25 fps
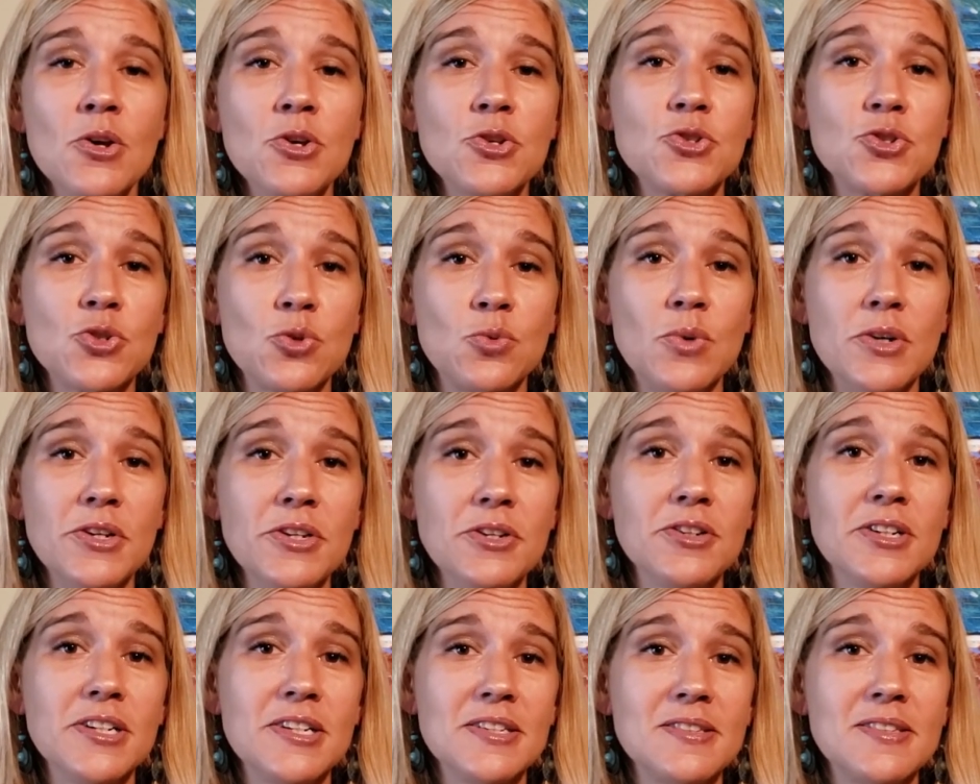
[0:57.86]
So
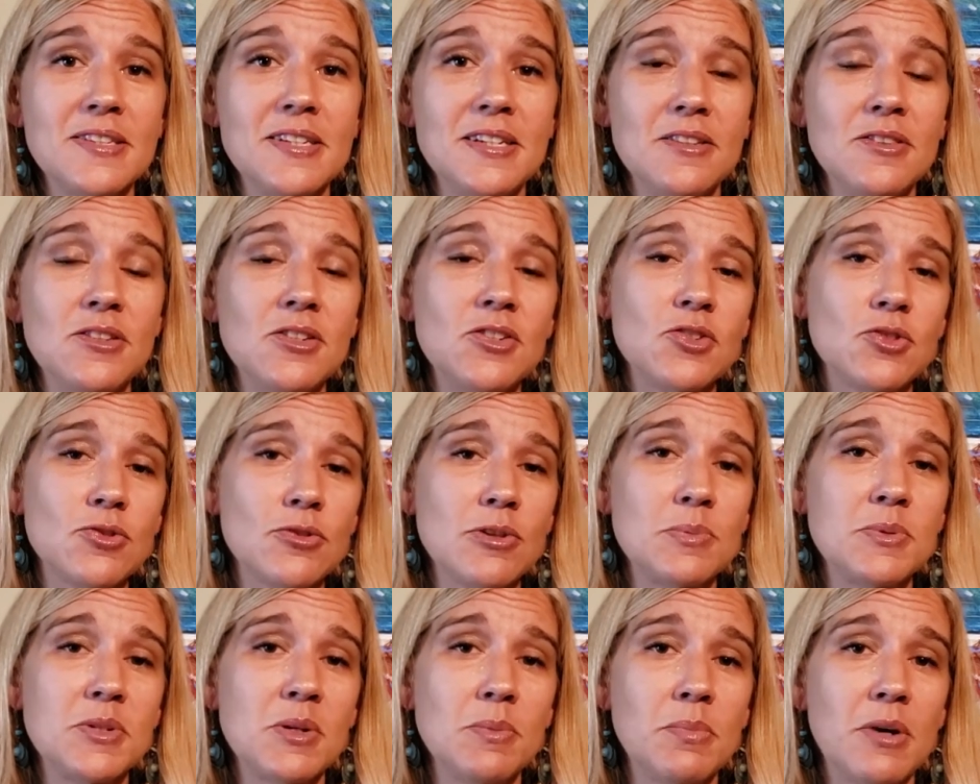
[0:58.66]
what you're going to see in the
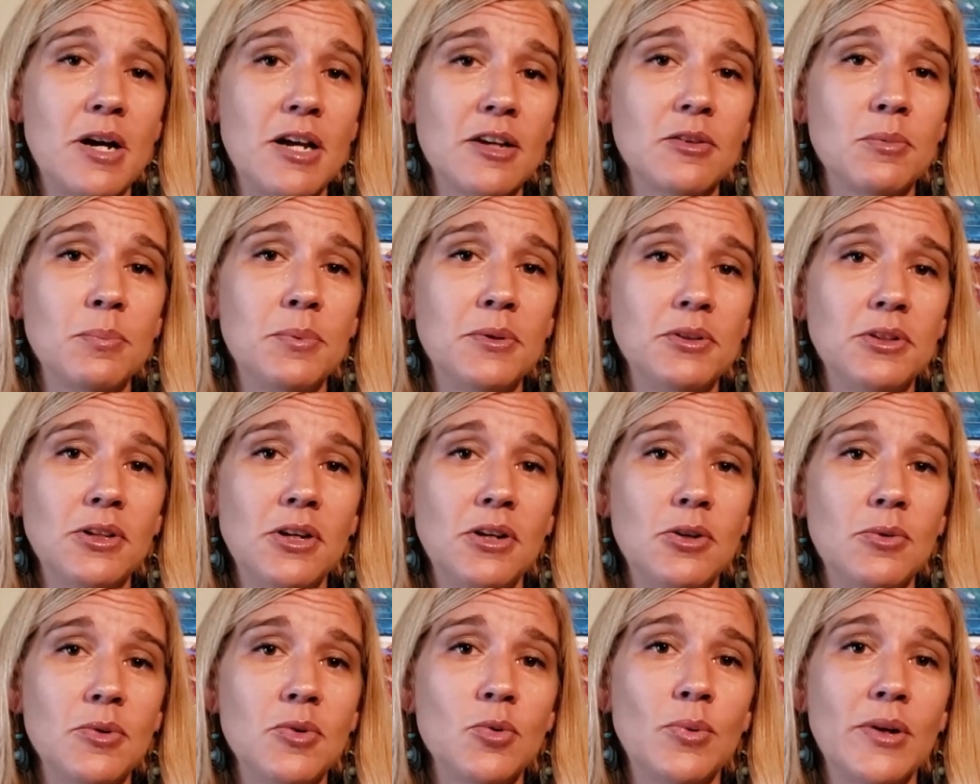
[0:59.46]
description box
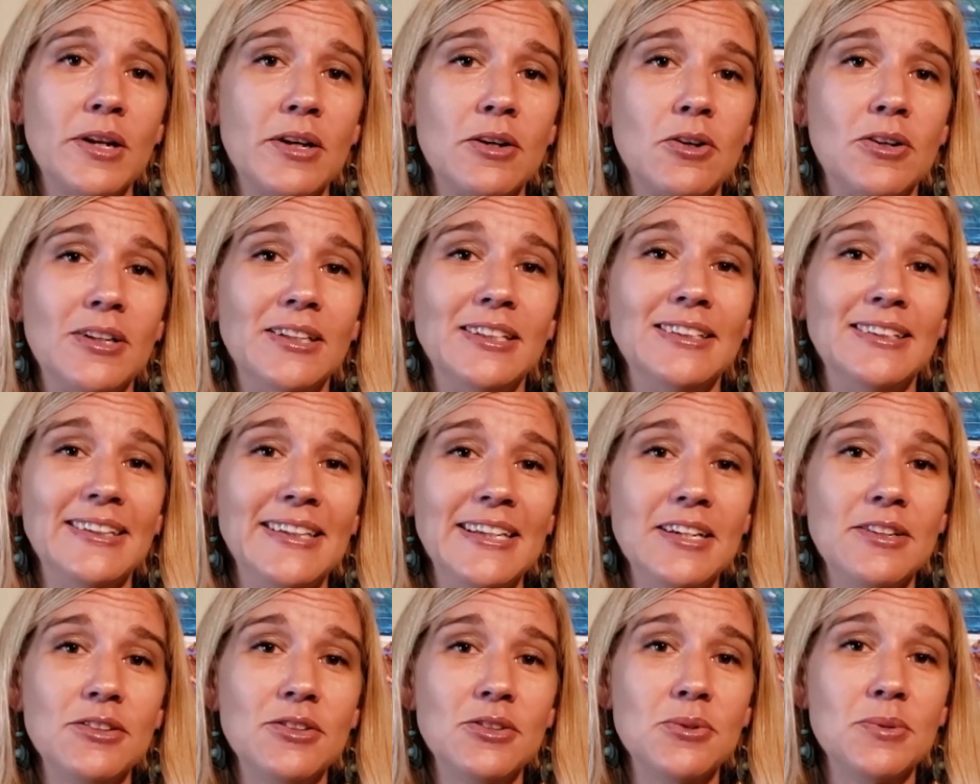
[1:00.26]
below is what I call a
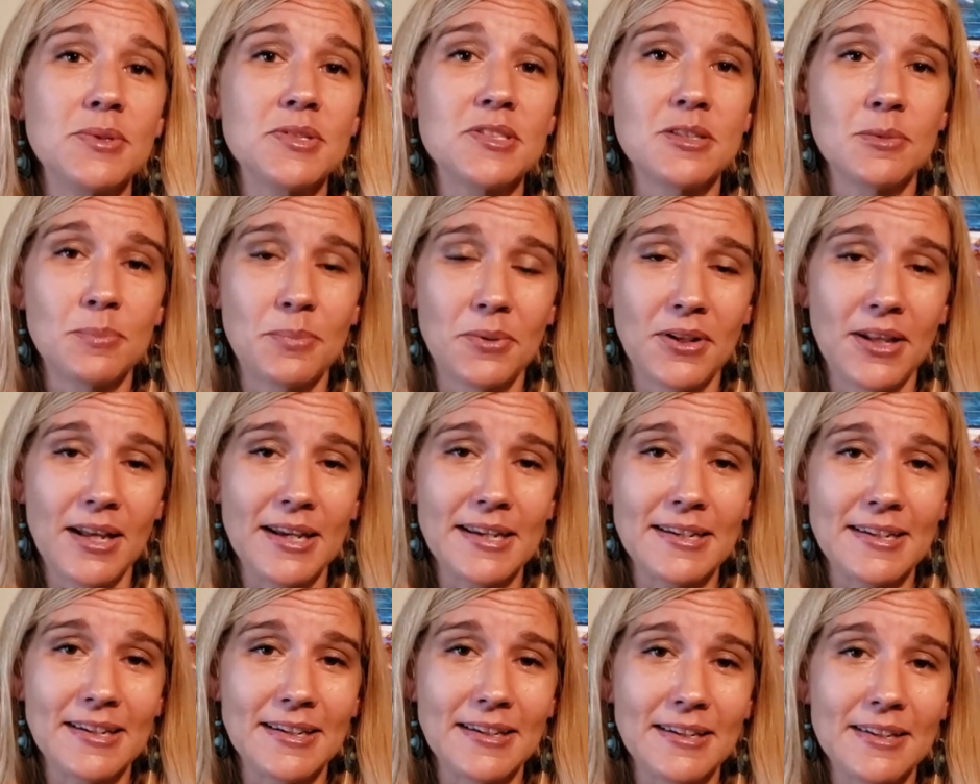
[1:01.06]
link to a
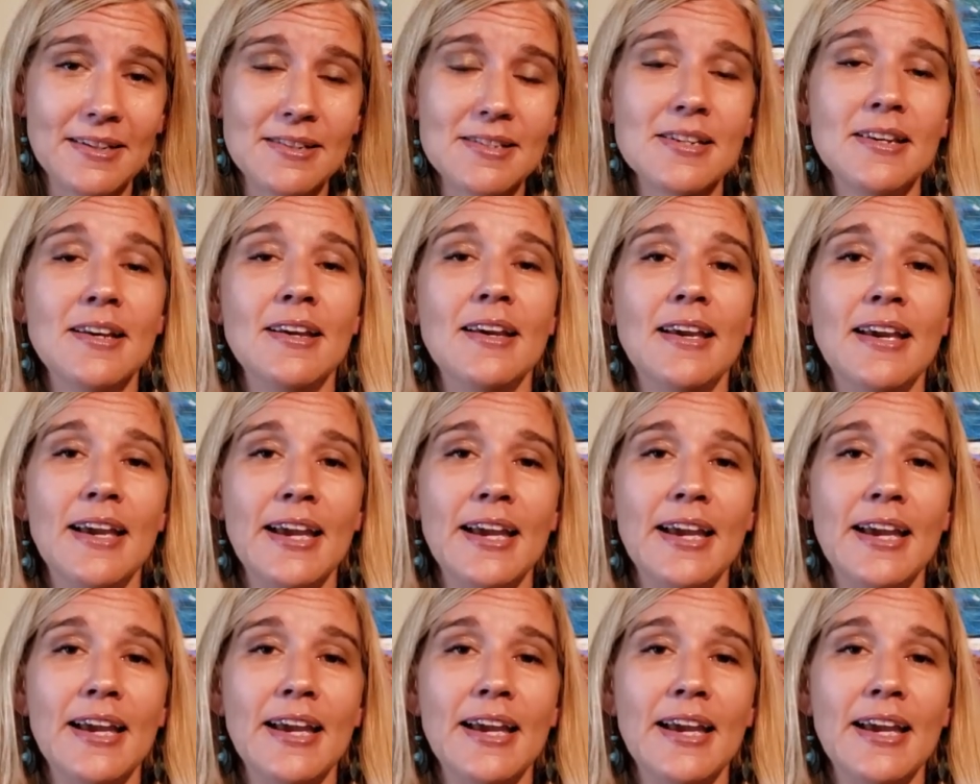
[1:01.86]
supply kit.